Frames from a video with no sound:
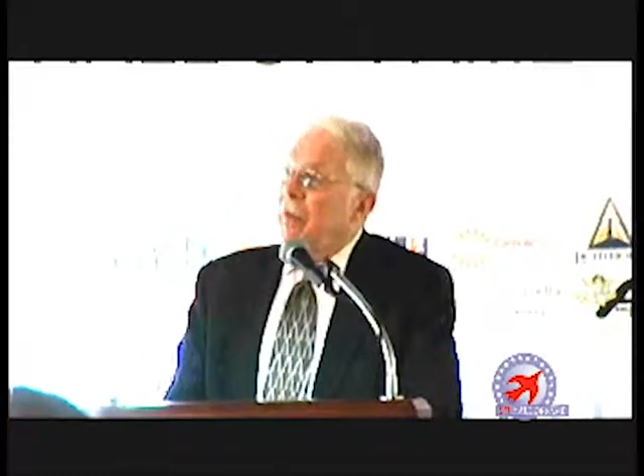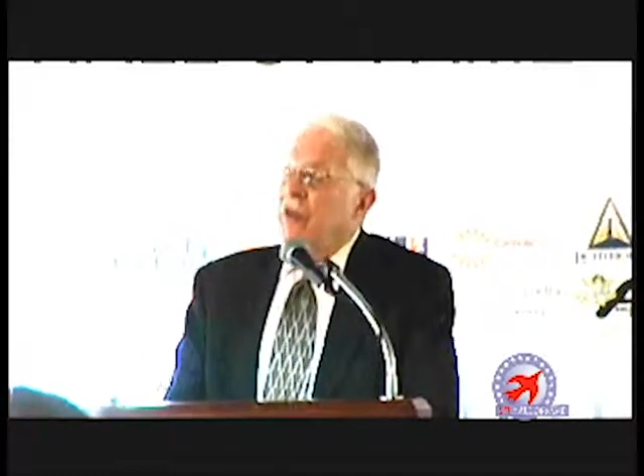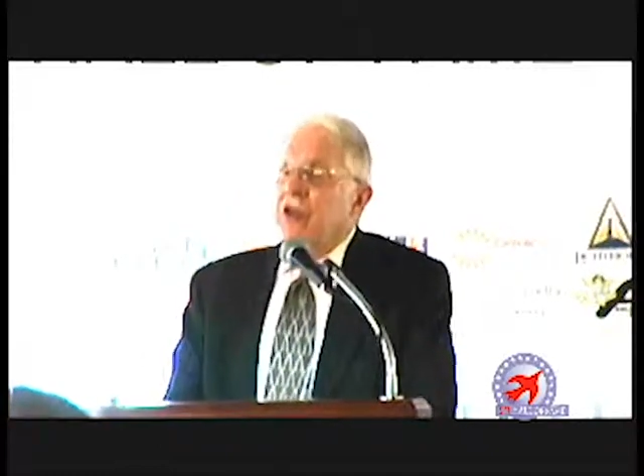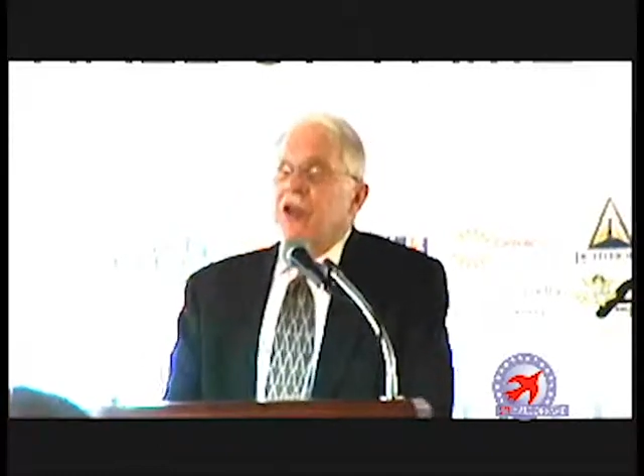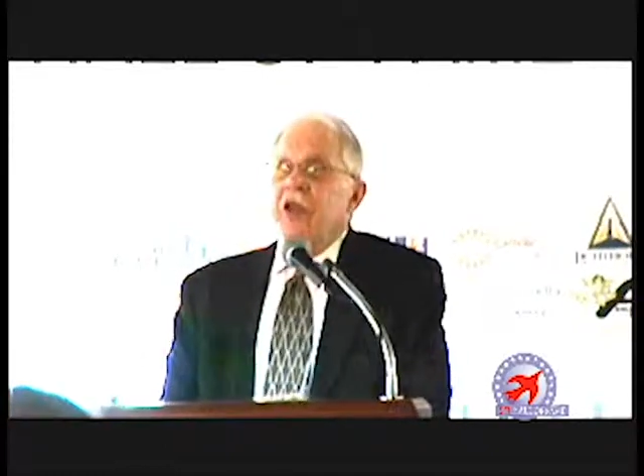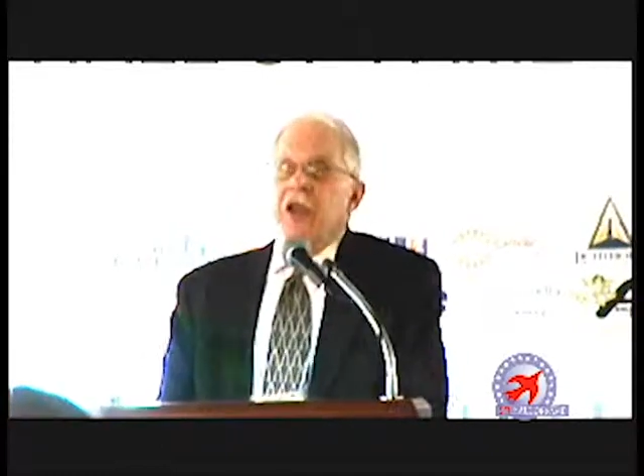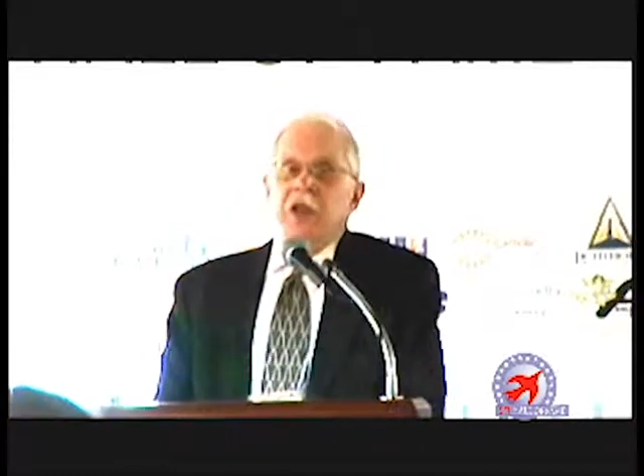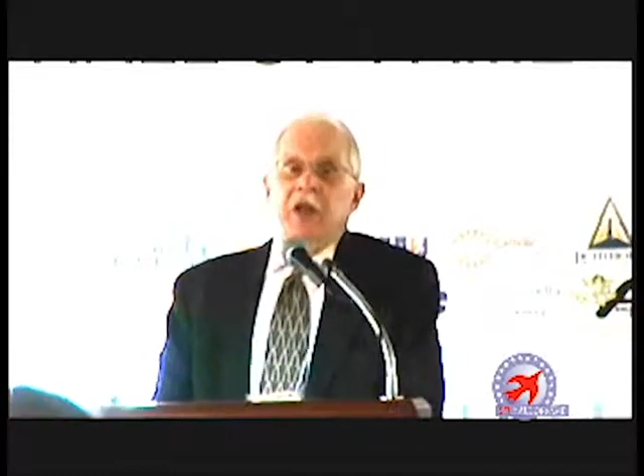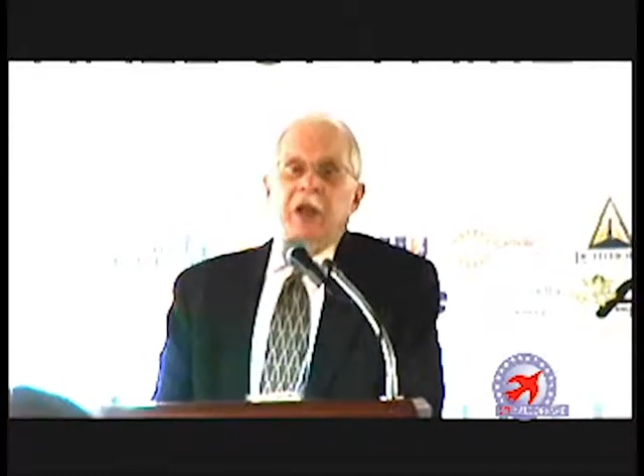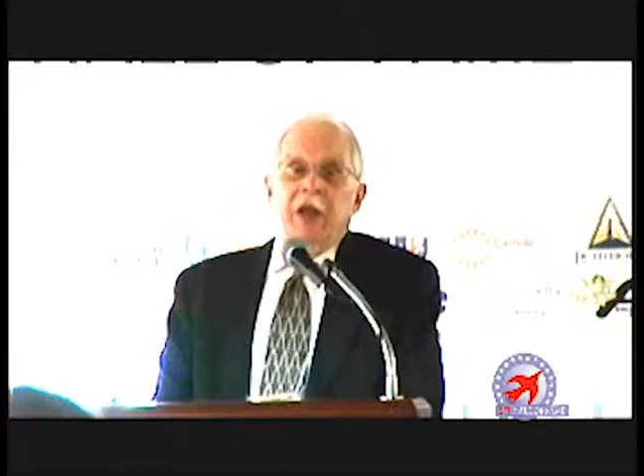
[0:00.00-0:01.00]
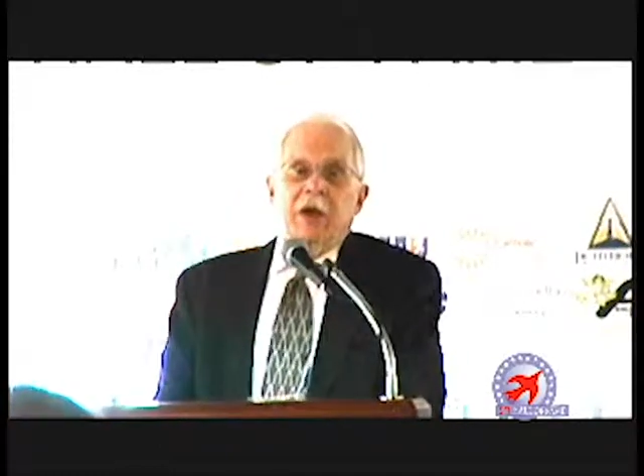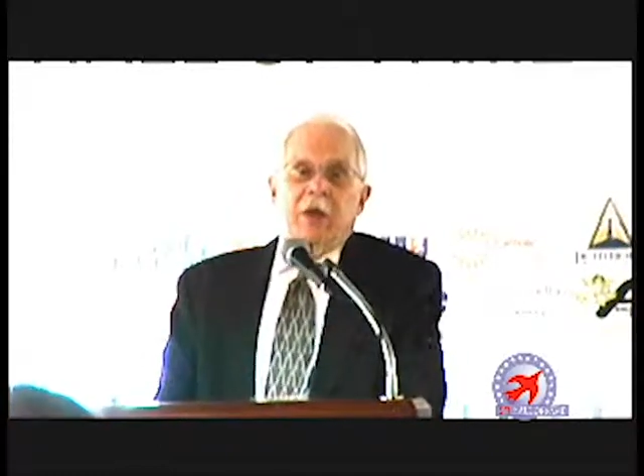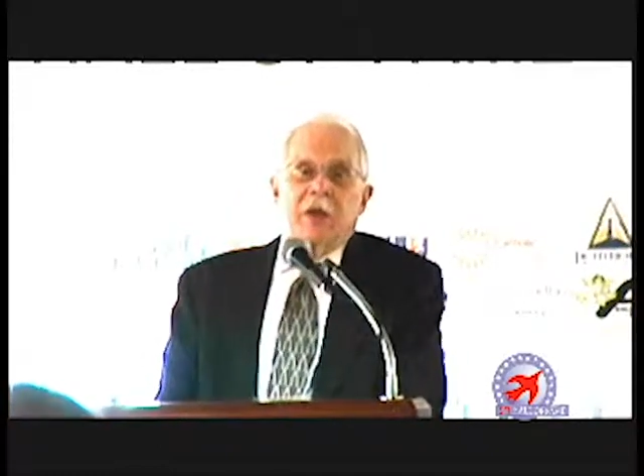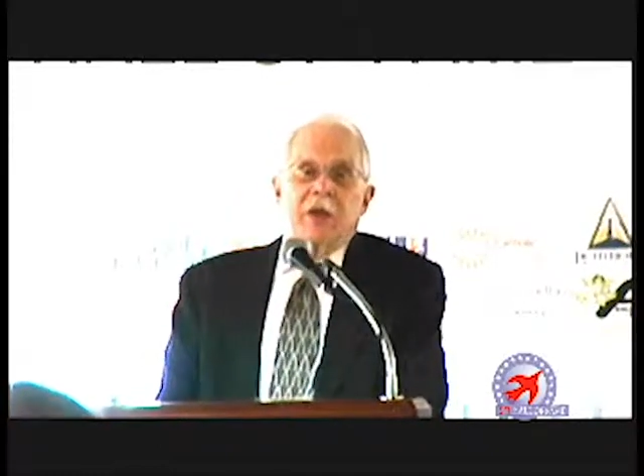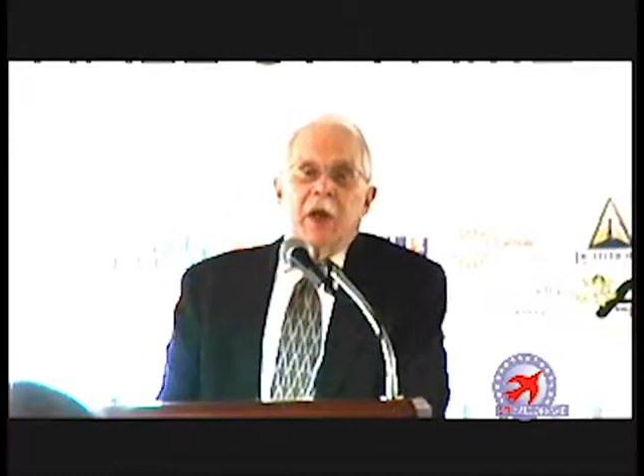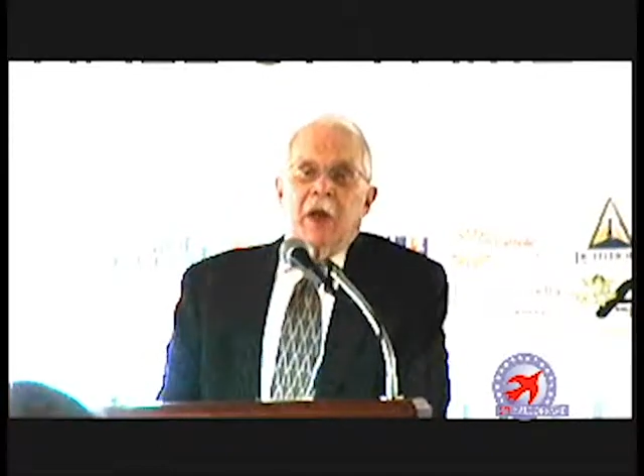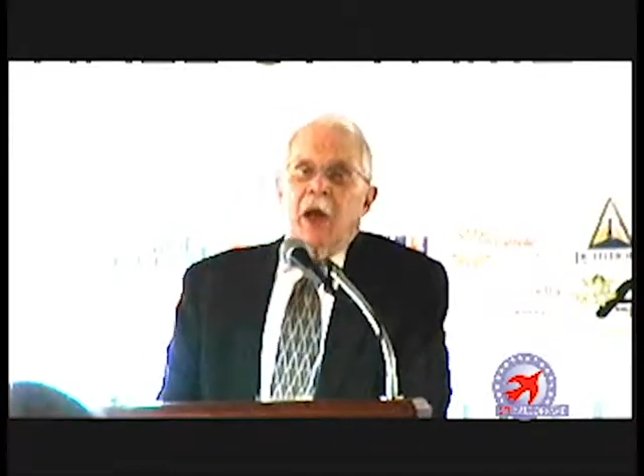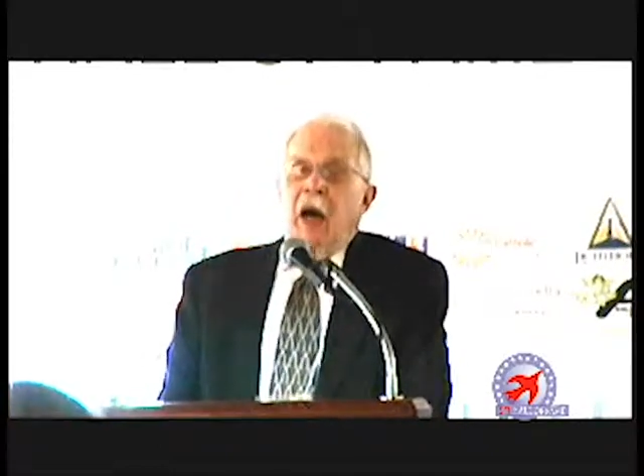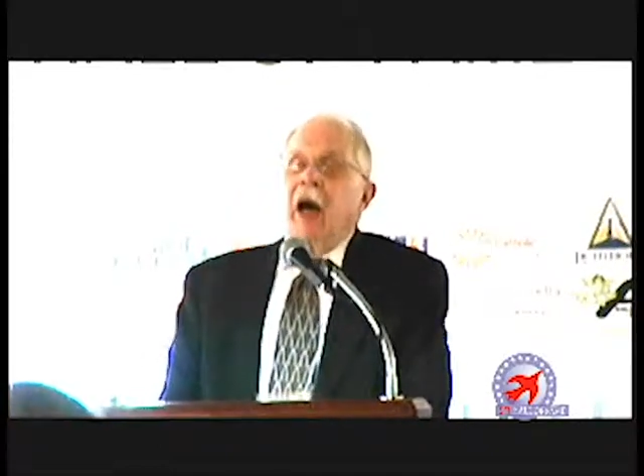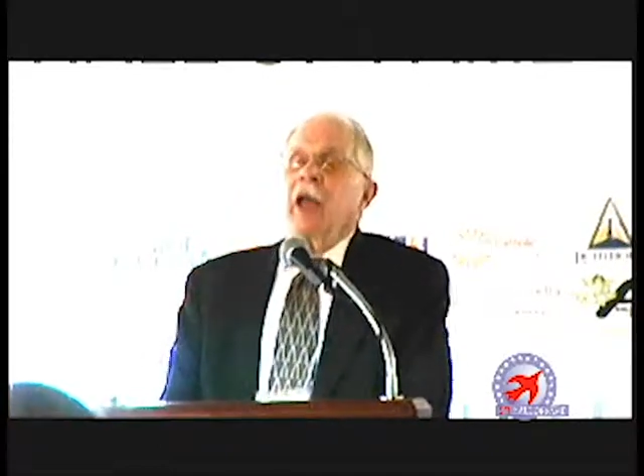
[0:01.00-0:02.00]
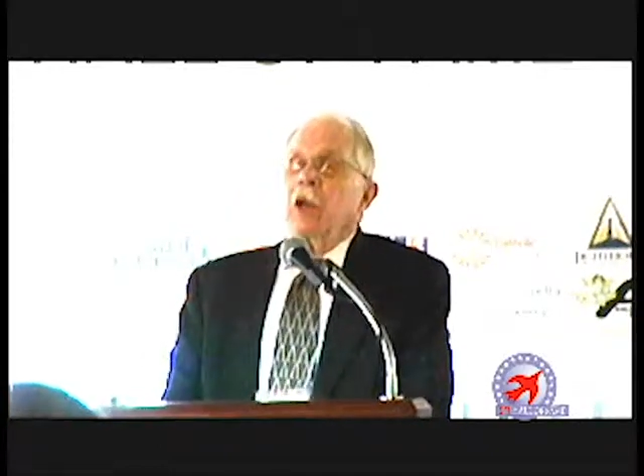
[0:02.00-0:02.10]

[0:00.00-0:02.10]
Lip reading: For 60 years, I